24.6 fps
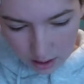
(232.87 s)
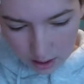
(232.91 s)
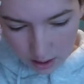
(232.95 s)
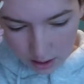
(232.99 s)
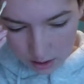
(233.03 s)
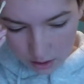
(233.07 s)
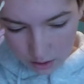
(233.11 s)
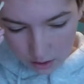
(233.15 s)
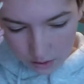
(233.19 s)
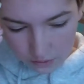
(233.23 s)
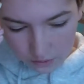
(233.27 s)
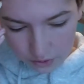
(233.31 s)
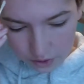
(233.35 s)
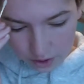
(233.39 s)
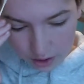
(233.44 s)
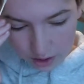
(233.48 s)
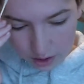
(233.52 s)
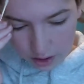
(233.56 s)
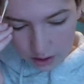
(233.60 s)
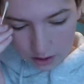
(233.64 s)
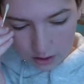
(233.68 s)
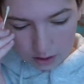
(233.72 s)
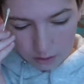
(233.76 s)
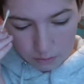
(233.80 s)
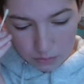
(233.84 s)
I don't know if you
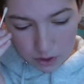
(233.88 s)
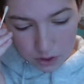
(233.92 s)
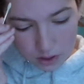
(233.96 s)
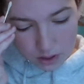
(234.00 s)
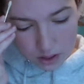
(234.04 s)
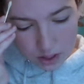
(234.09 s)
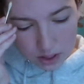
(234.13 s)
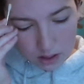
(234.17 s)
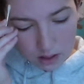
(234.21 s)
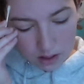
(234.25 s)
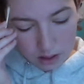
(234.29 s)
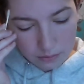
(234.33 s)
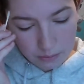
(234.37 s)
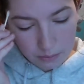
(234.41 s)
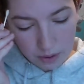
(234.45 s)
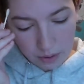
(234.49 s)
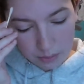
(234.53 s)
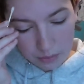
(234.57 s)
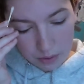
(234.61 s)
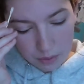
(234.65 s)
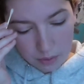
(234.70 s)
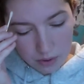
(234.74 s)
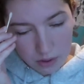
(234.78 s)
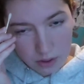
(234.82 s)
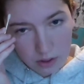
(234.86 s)
can hear the music,
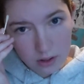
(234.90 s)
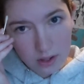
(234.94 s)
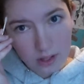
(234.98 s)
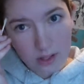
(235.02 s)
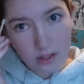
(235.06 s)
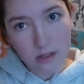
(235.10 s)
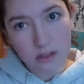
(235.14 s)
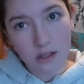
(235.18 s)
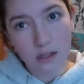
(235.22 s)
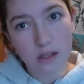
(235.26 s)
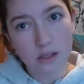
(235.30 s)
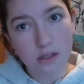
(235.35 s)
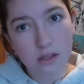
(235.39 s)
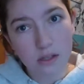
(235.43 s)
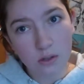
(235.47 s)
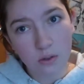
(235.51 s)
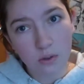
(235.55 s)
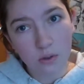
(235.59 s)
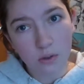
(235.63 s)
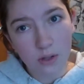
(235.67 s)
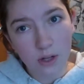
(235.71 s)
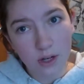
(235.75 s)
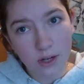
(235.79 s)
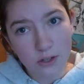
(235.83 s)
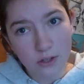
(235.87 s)
but my brother likes to listen to
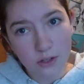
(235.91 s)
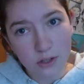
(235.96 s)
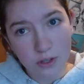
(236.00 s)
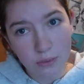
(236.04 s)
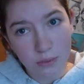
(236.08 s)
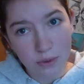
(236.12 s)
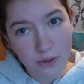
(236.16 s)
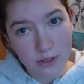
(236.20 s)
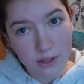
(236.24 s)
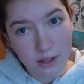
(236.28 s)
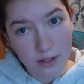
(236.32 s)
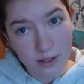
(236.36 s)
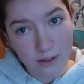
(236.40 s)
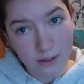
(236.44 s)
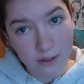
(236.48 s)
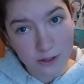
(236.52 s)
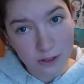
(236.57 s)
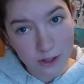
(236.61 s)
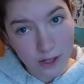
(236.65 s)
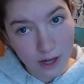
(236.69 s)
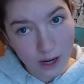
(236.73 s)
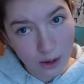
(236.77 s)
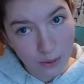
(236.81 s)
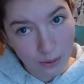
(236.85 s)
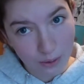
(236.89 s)
old country music in the
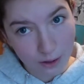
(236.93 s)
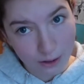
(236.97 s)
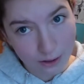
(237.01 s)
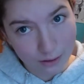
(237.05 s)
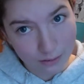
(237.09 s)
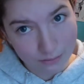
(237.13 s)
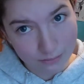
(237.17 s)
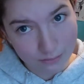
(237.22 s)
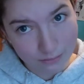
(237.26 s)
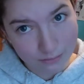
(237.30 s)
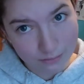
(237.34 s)
shower.